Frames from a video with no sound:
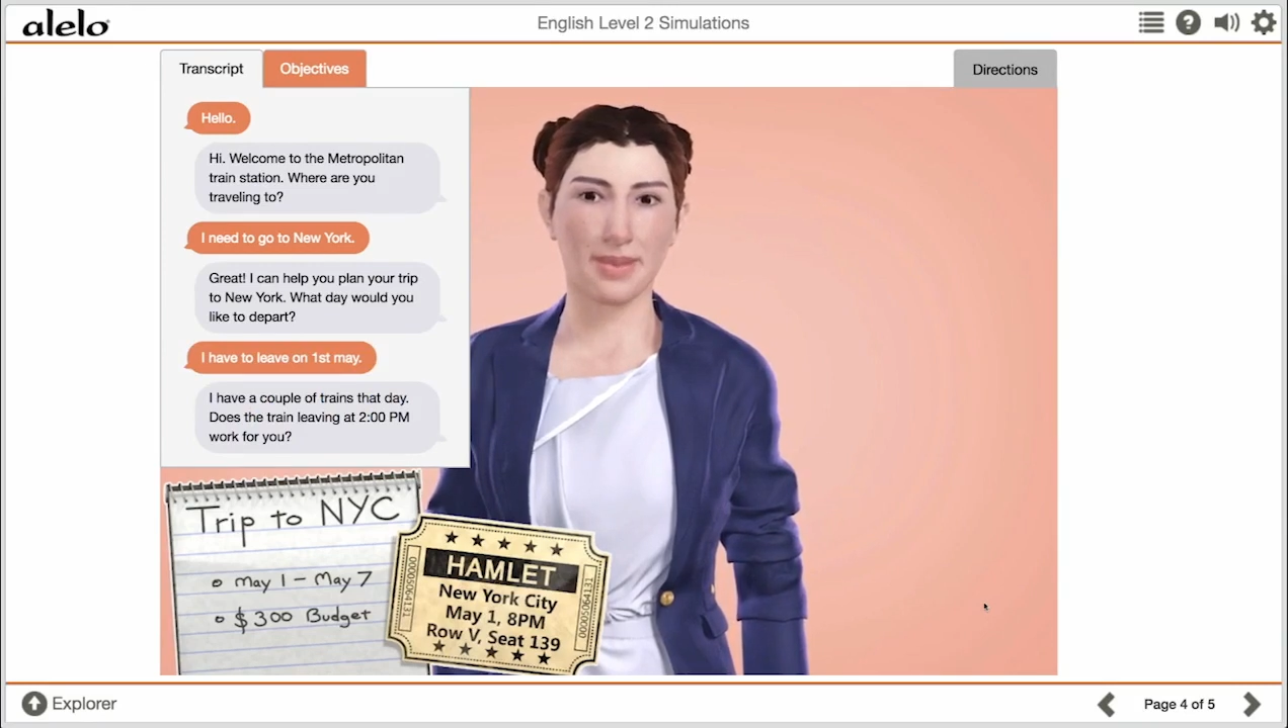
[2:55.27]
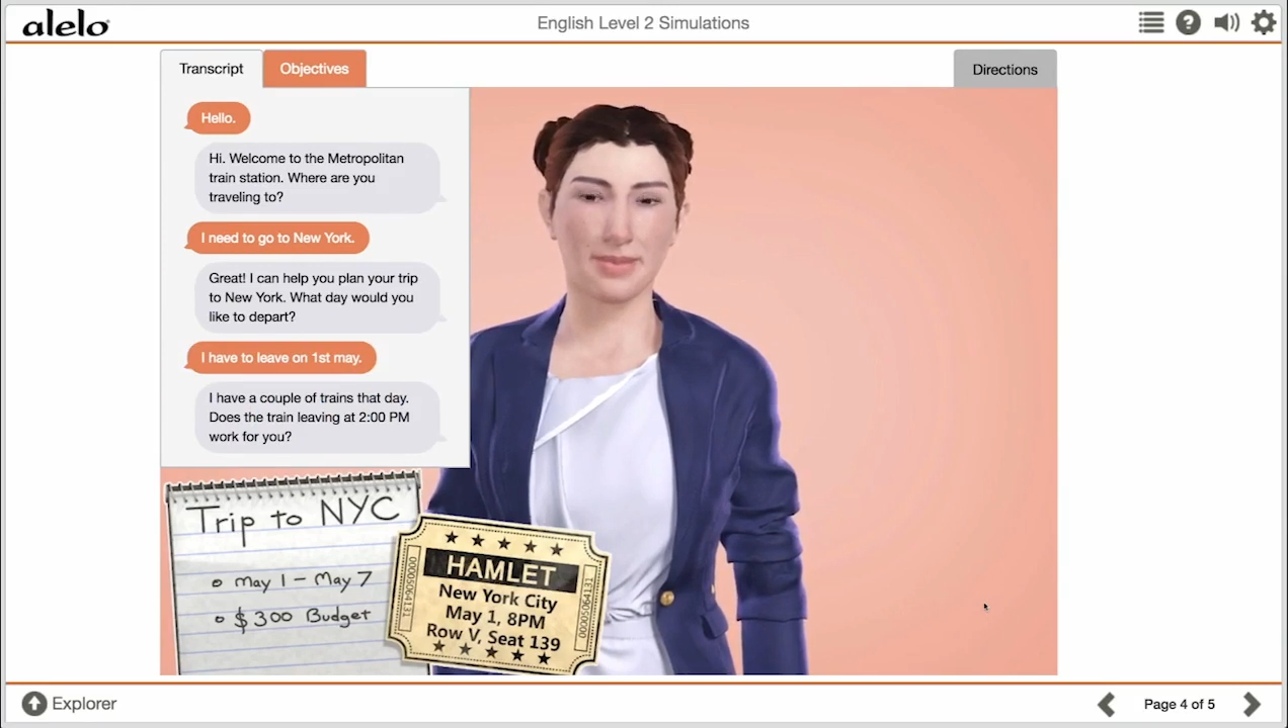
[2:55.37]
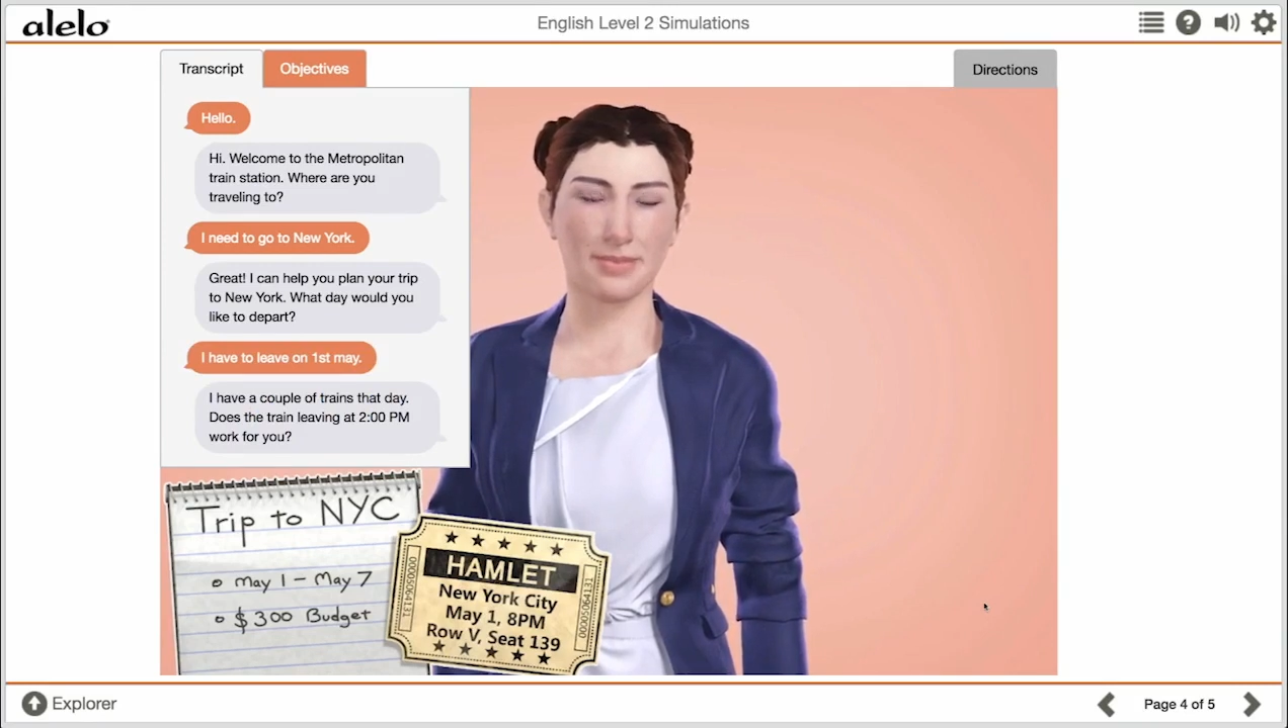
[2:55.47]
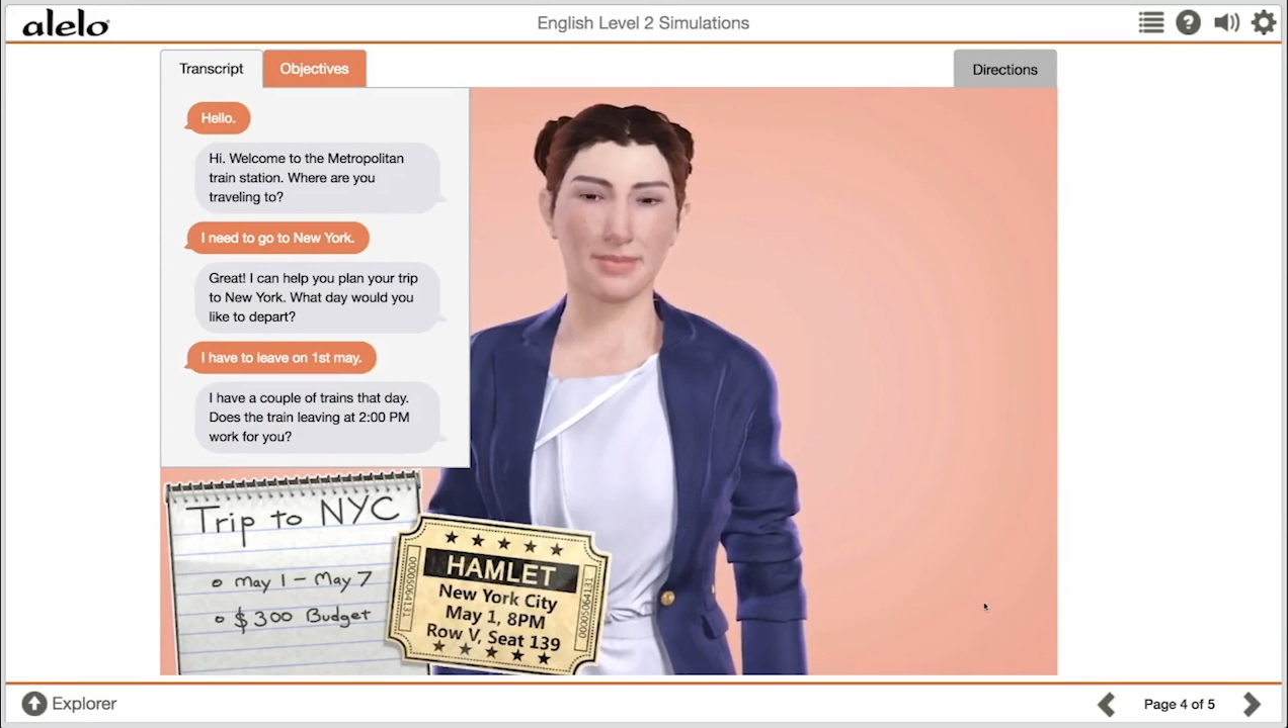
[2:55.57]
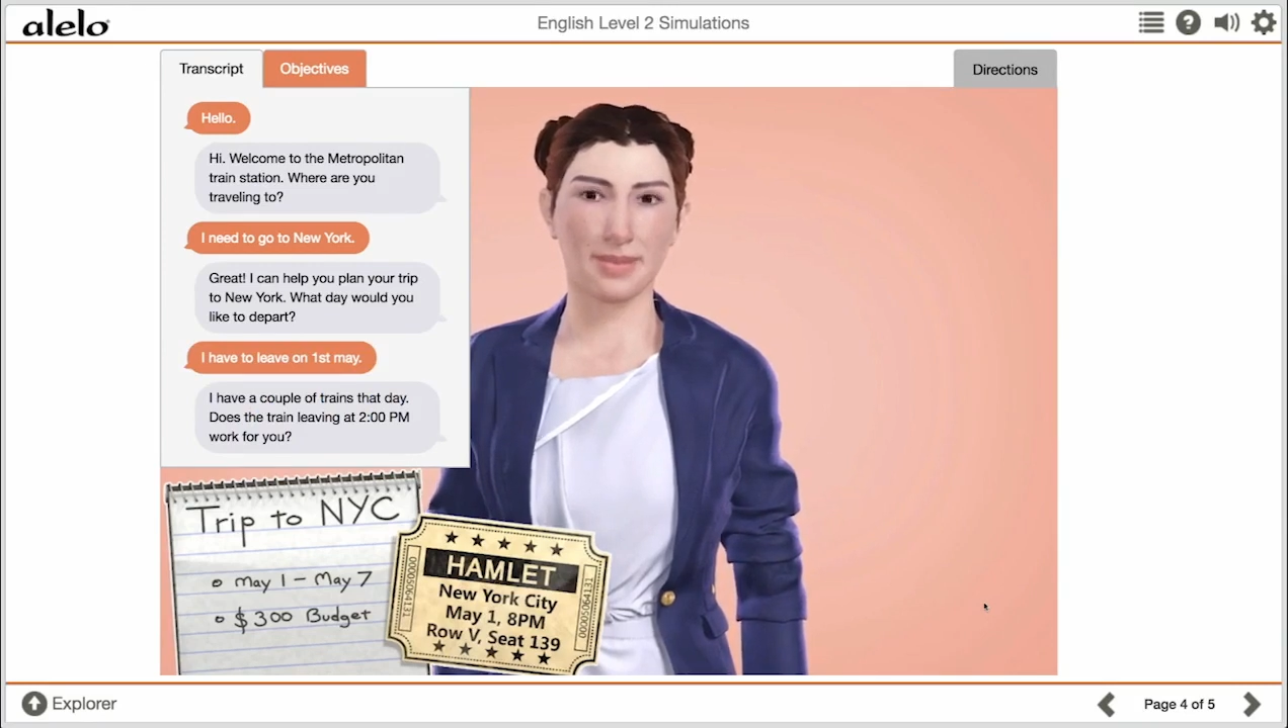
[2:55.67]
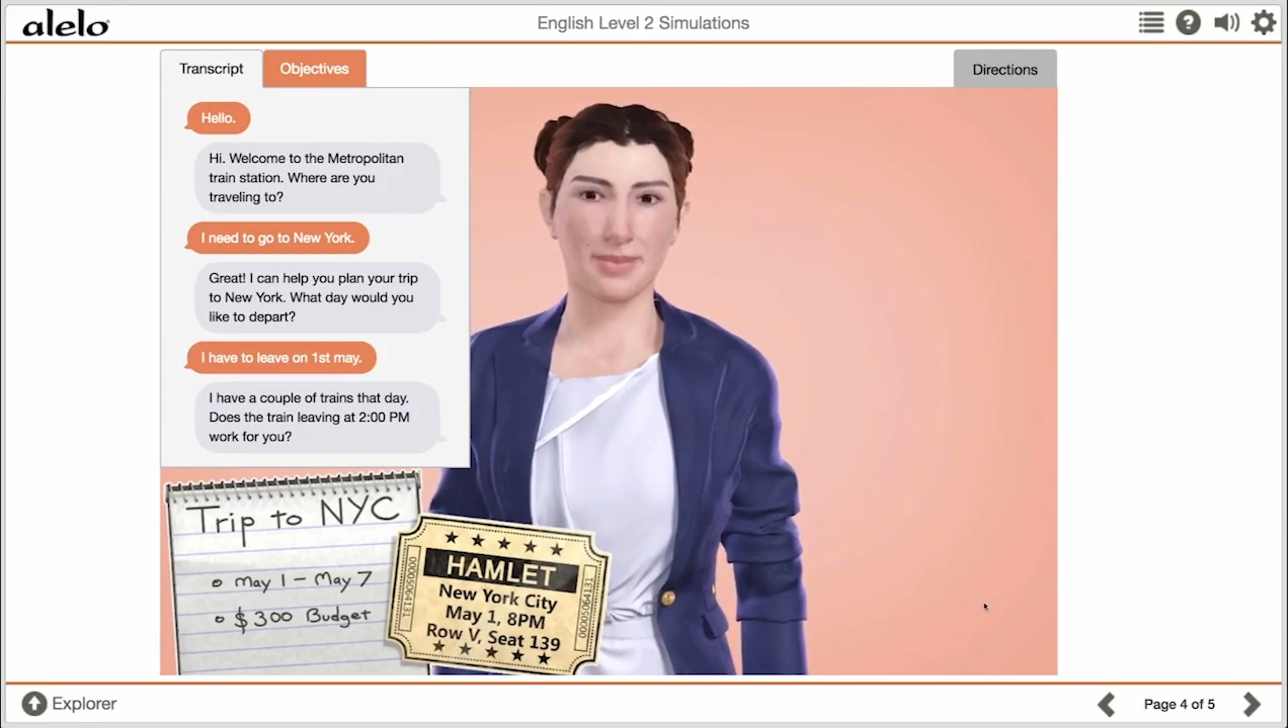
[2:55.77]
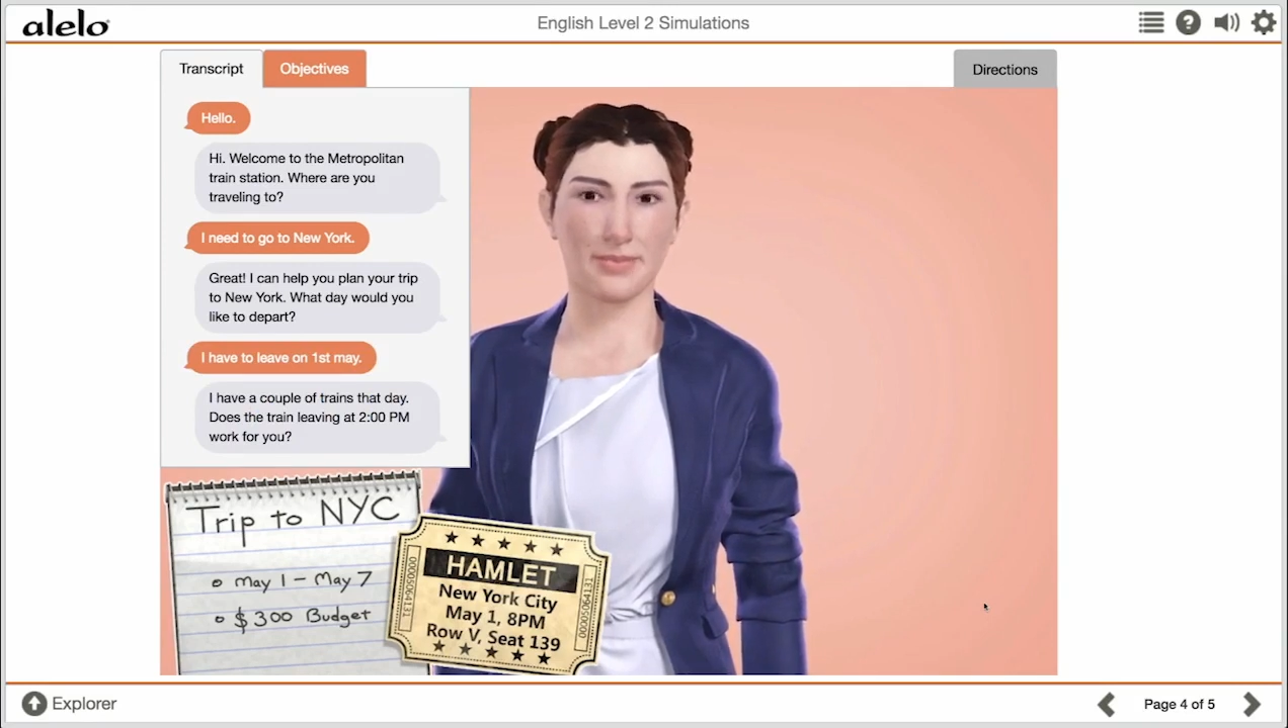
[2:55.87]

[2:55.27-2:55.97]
work for you?